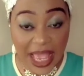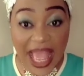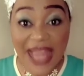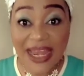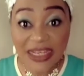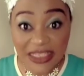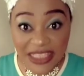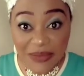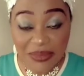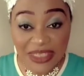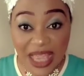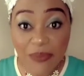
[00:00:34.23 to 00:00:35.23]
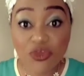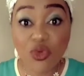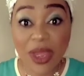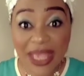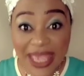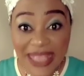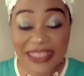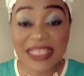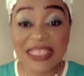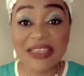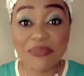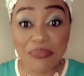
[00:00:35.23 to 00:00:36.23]
and at the same time you are
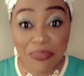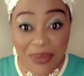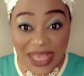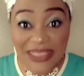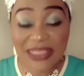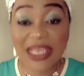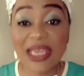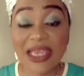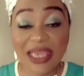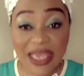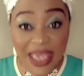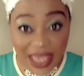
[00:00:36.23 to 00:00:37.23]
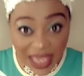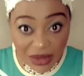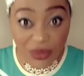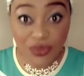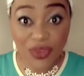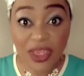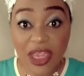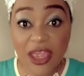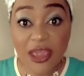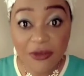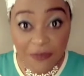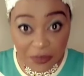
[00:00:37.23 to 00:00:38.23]
getting the best healthy
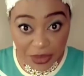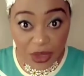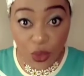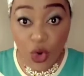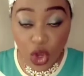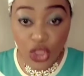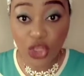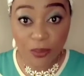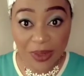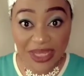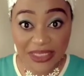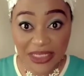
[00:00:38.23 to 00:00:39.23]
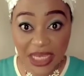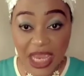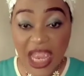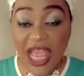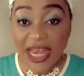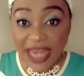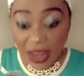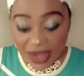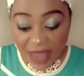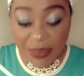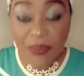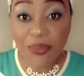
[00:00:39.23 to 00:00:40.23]
meal on your plate. Now
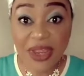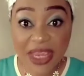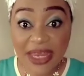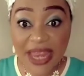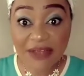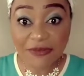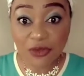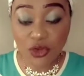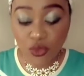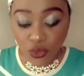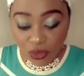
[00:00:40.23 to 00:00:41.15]
let me break it down for you.